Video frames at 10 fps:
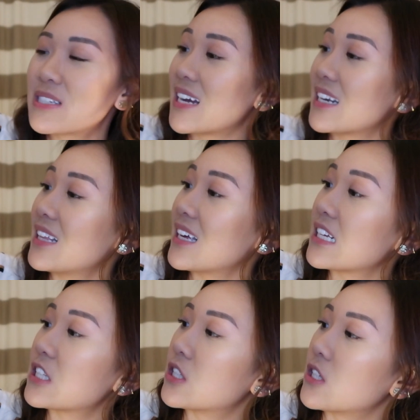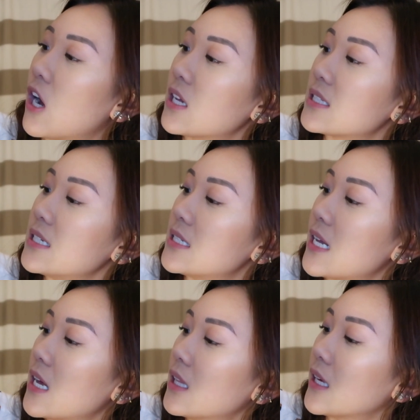tiny like dot
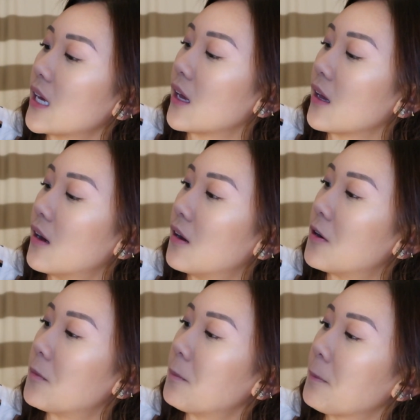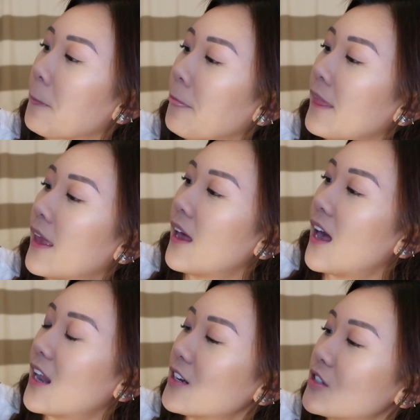detailing, and
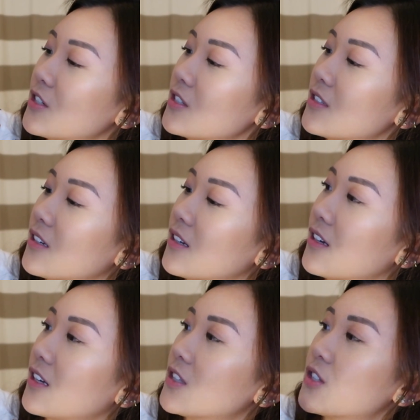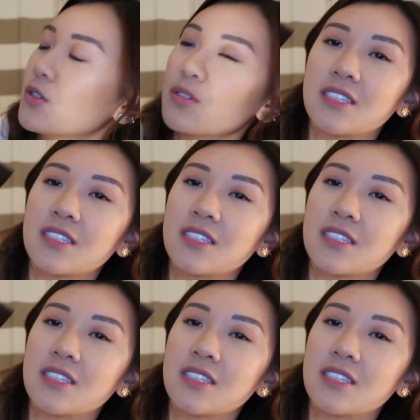it's just, it's so